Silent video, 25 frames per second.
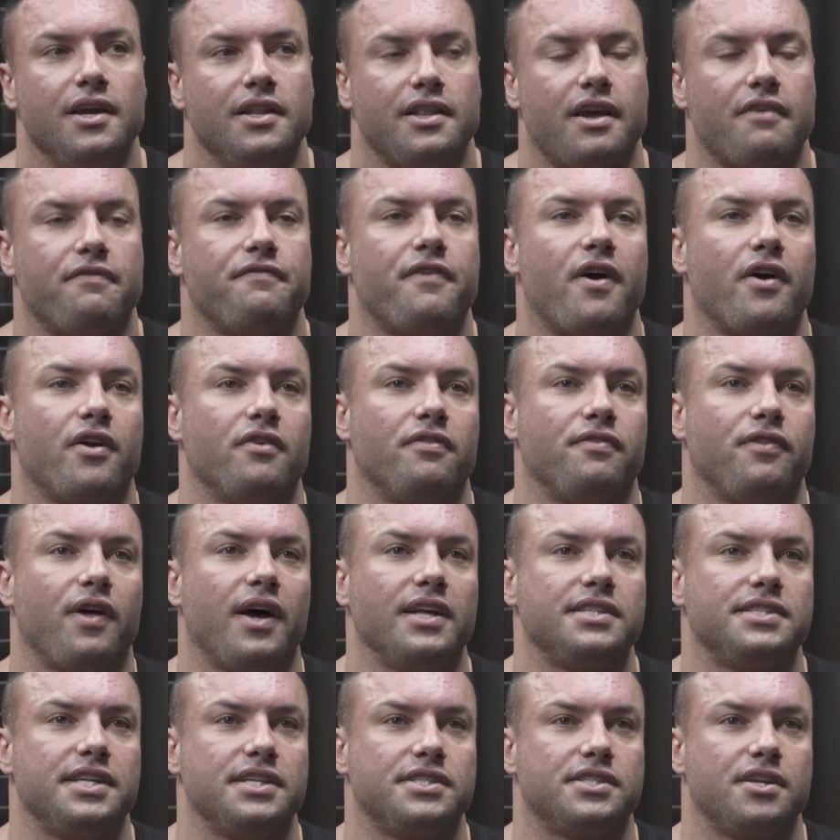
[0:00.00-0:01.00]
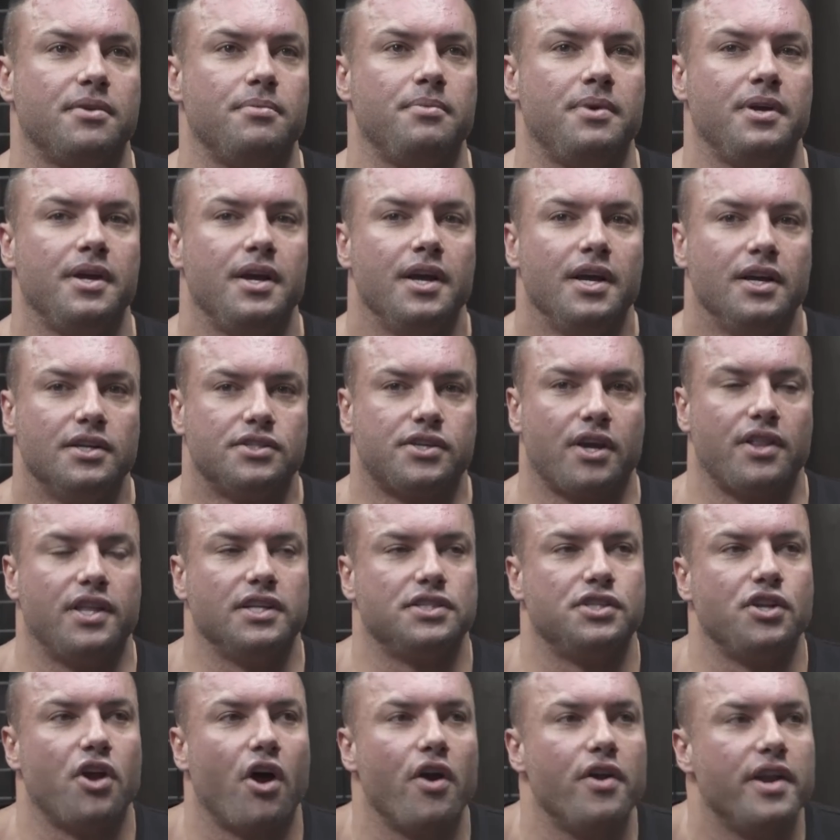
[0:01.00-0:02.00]
that fight or flight system. So
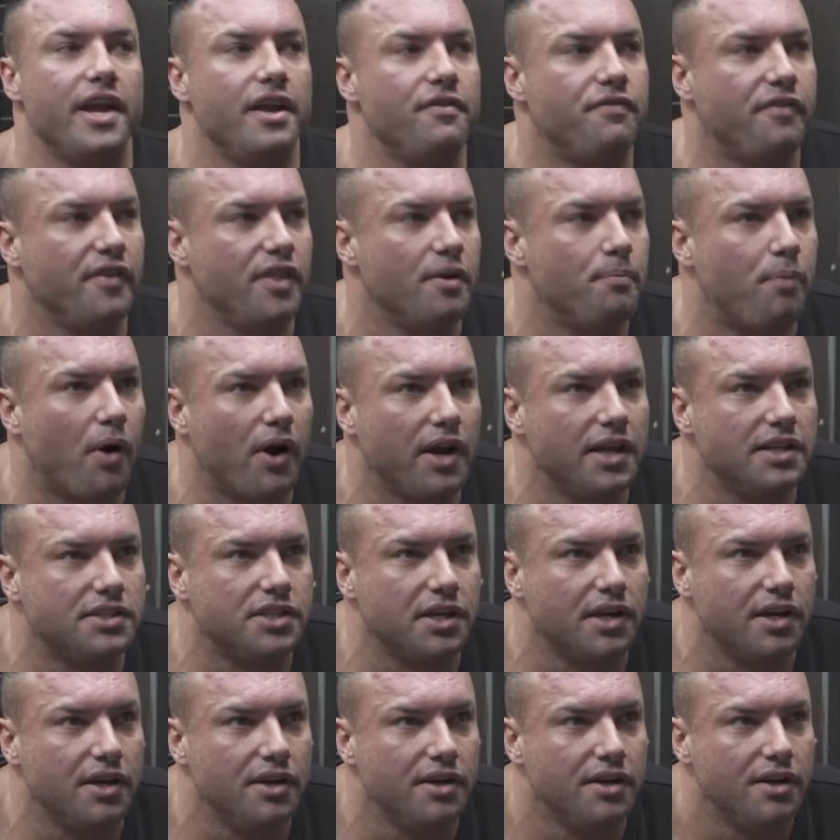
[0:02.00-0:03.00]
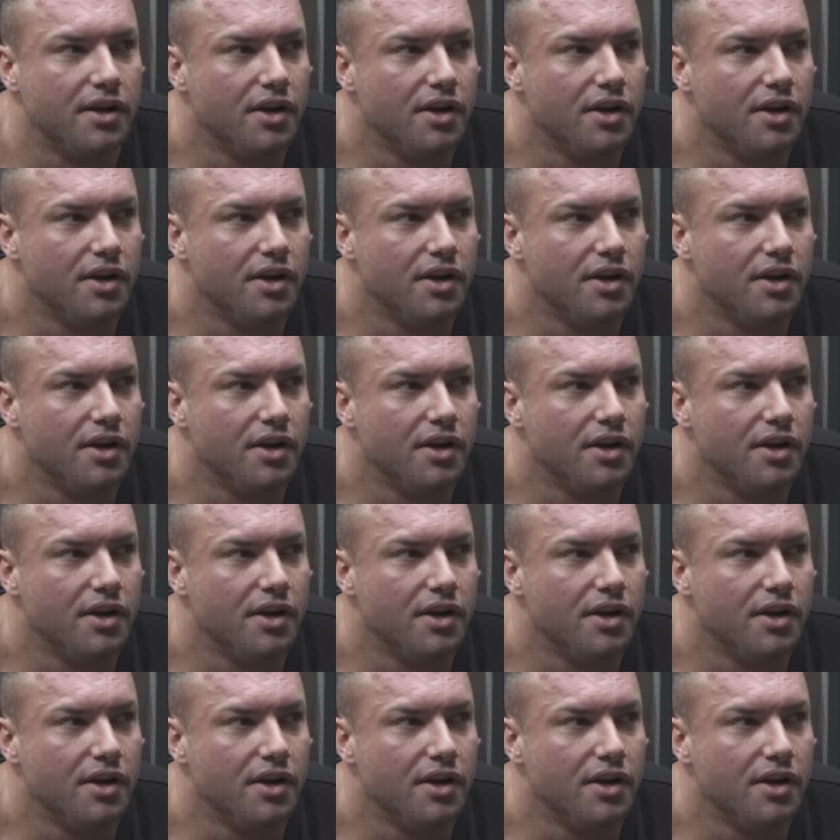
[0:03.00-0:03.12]
there's no need for the body to